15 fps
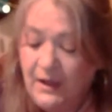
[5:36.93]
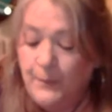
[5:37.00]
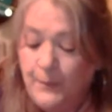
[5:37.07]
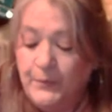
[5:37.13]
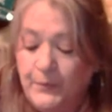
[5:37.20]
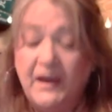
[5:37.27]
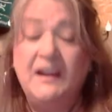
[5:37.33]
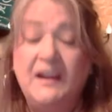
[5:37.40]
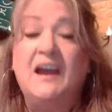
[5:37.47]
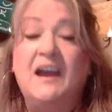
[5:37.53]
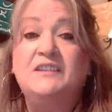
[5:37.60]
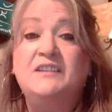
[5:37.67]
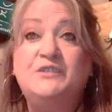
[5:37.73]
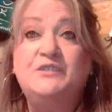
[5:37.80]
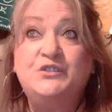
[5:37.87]
But
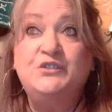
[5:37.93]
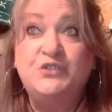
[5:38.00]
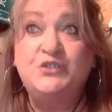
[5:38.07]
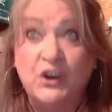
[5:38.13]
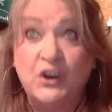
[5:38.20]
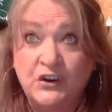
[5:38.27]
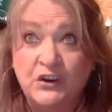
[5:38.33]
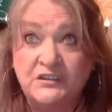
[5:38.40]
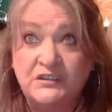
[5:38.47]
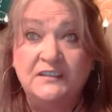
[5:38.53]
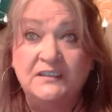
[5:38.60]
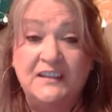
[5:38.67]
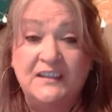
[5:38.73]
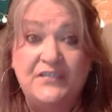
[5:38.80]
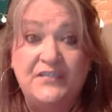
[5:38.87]
I
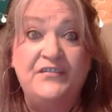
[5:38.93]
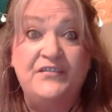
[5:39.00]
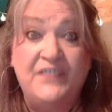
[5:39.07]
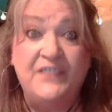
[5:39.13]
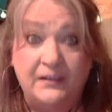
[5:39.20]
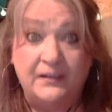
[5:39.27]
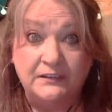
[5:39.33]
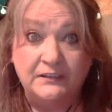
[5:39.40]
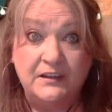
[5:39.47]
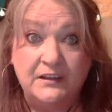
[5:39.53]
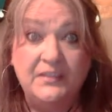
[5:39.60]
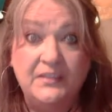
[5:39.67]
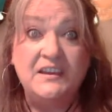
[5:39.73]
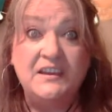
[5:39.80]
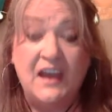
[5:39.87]
certainly felt
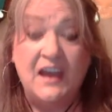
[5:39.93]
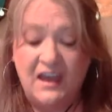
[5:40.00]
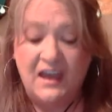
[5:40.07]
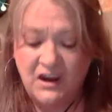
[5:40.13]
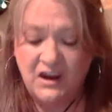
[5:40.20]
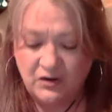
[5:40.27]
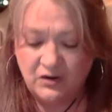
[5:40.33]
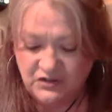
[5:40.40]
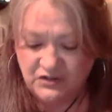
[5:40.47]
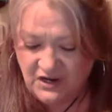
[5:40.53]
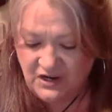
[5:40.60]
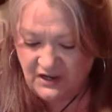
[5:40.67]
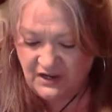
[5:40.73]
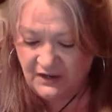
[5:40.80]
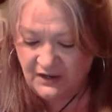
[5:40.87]
the
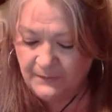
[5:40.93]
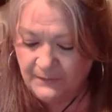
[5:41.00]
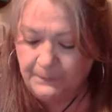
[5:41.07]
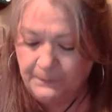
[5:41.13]
energy